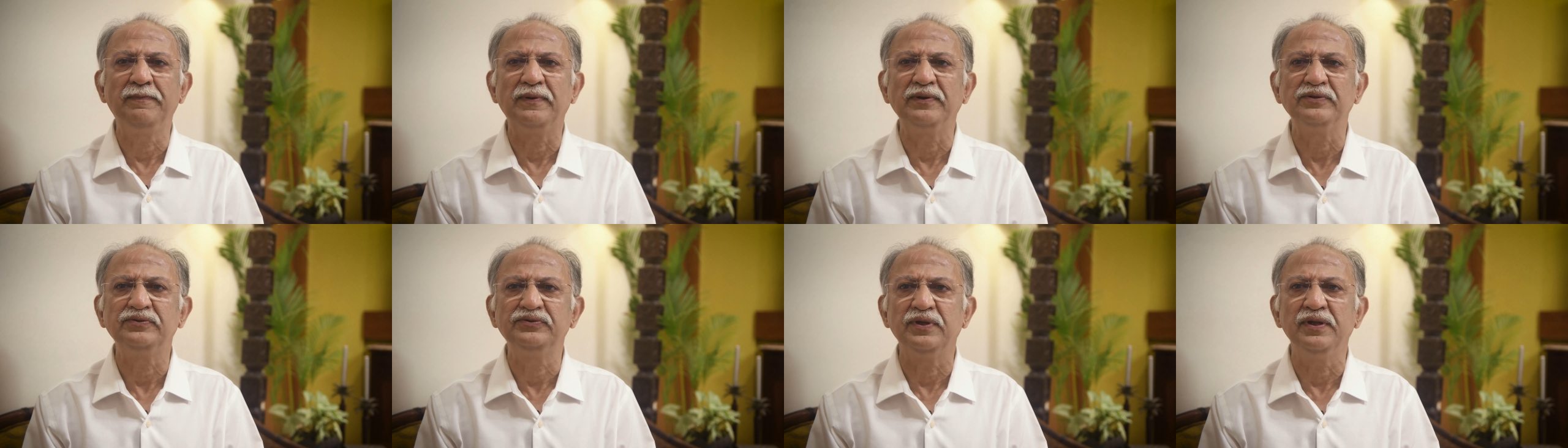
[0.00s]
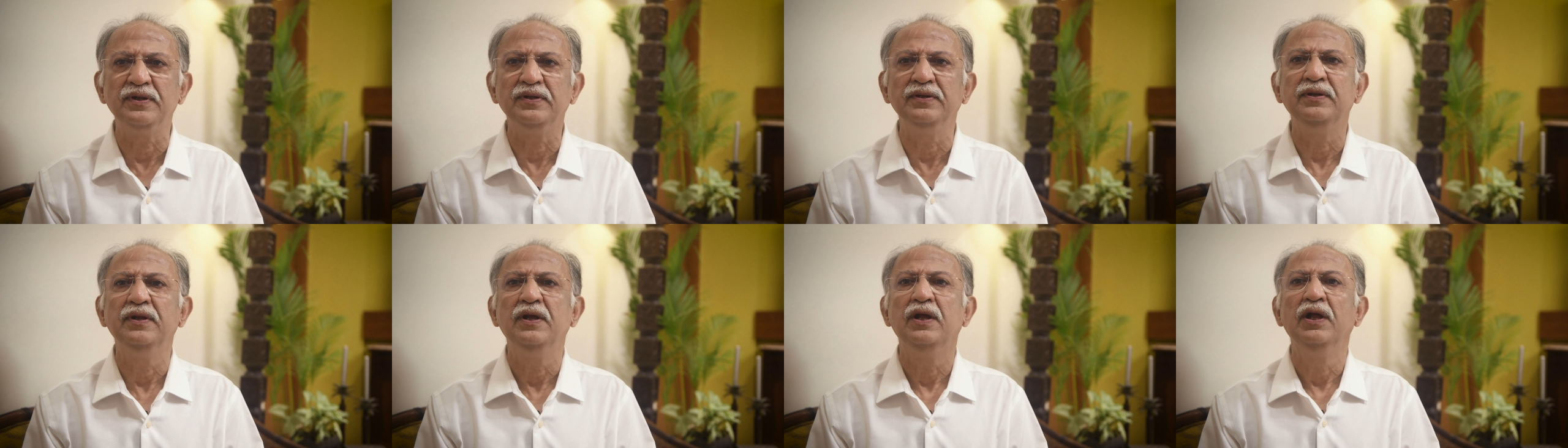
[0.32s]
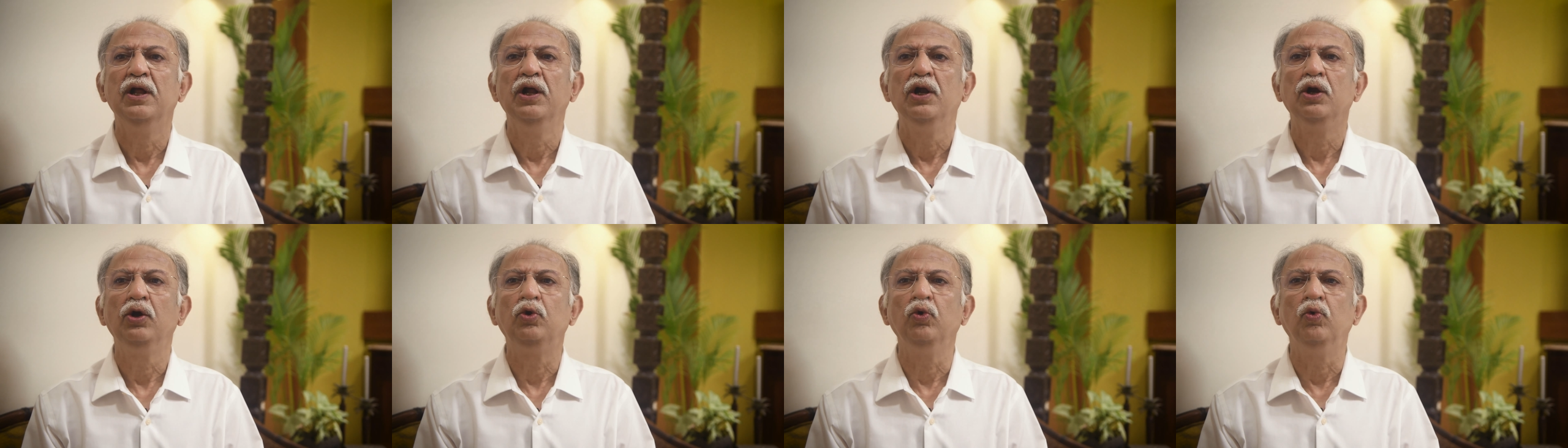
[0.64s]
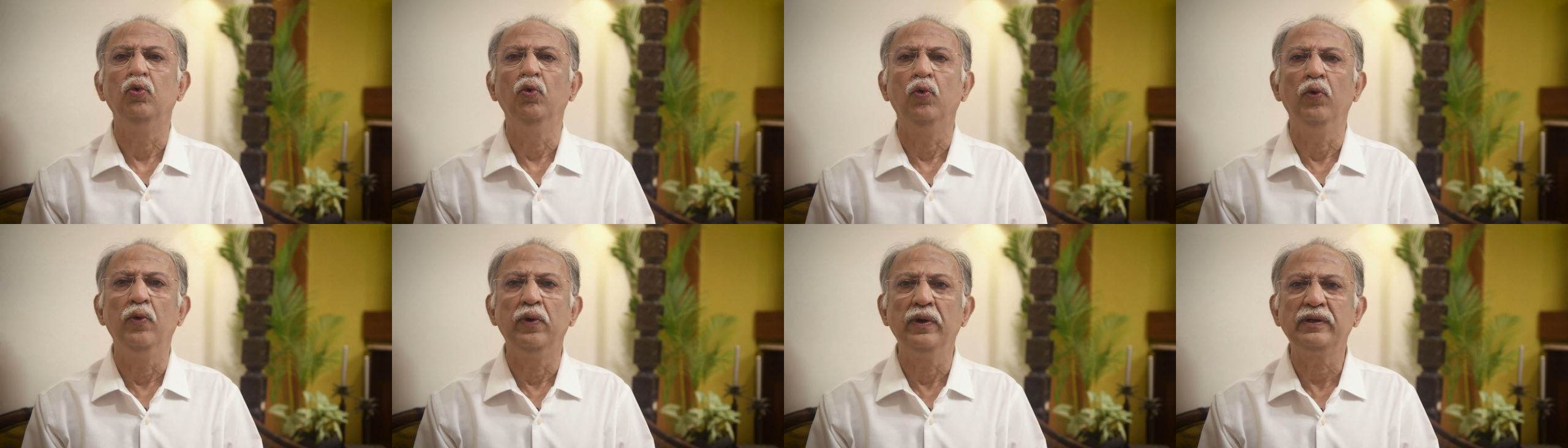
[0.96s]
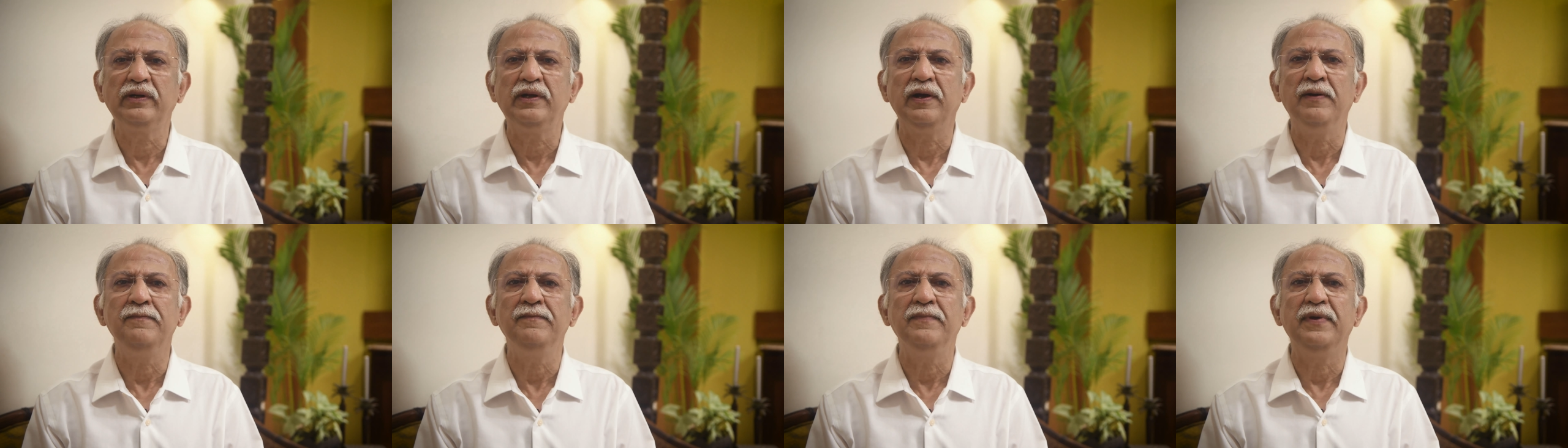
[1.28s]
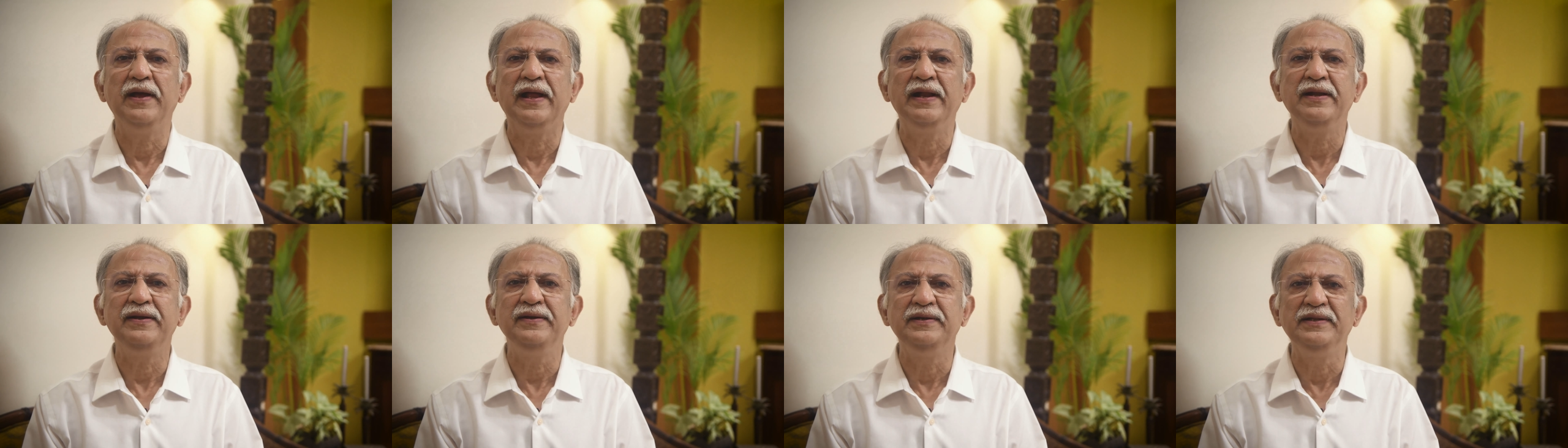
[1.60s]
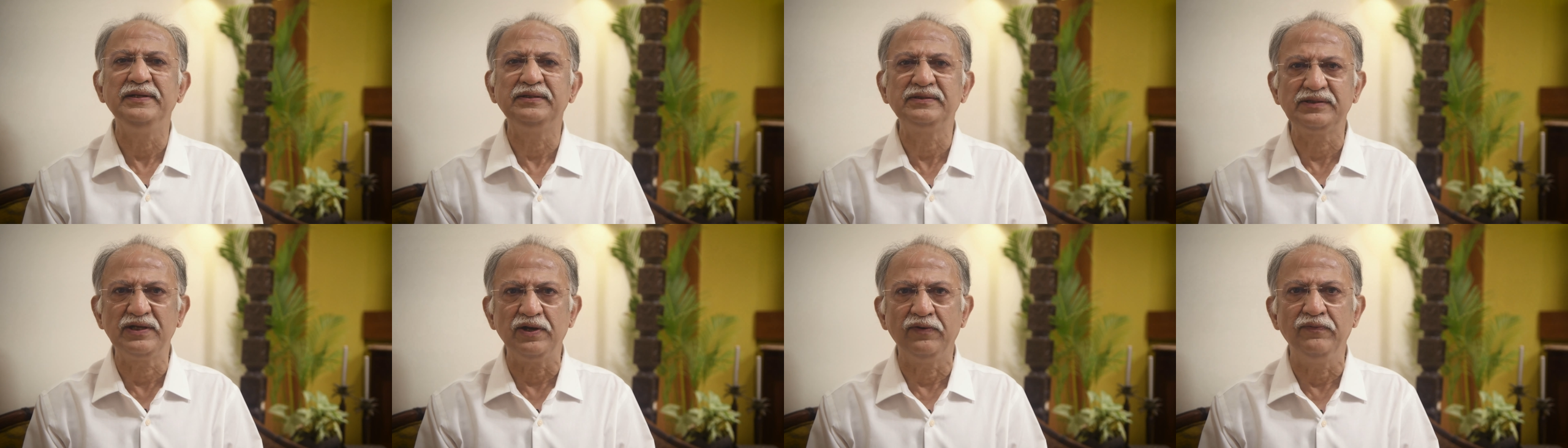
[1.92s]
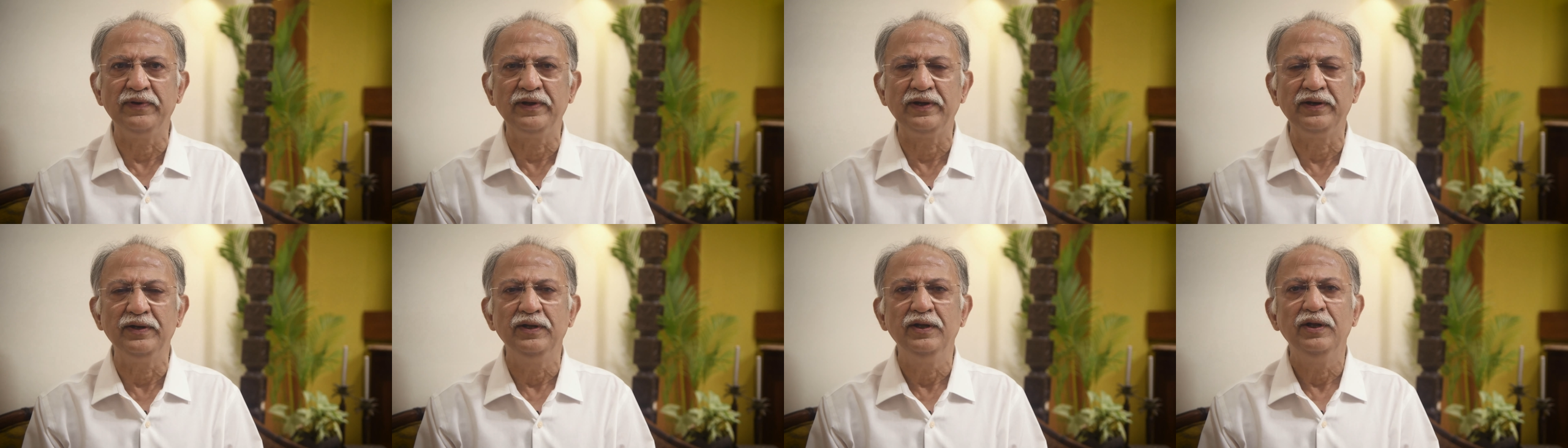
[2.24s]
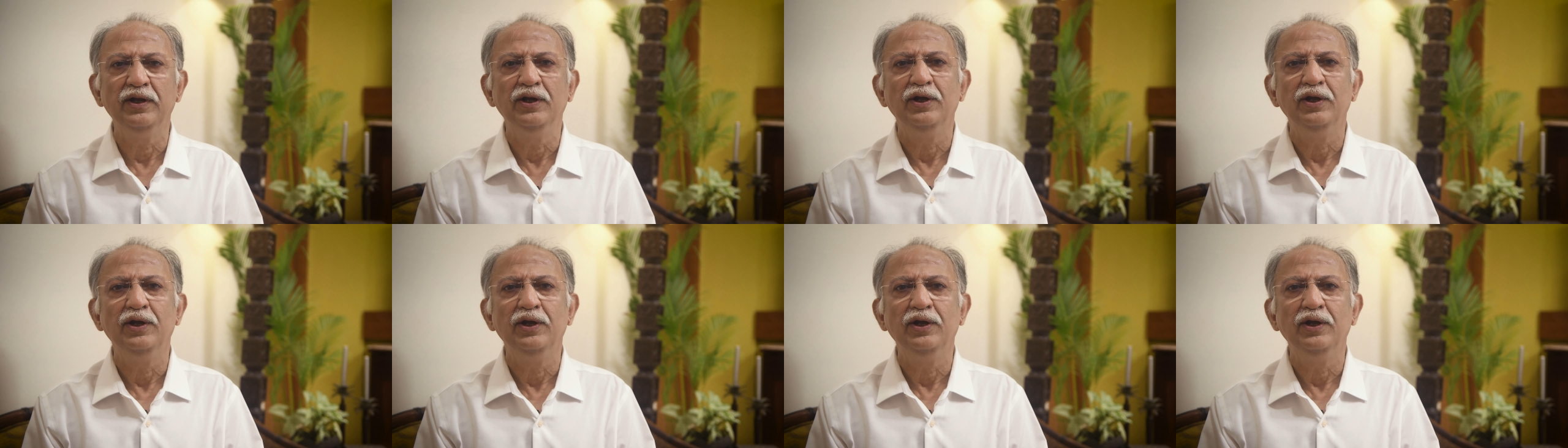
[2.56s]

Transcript: person to overcome and discover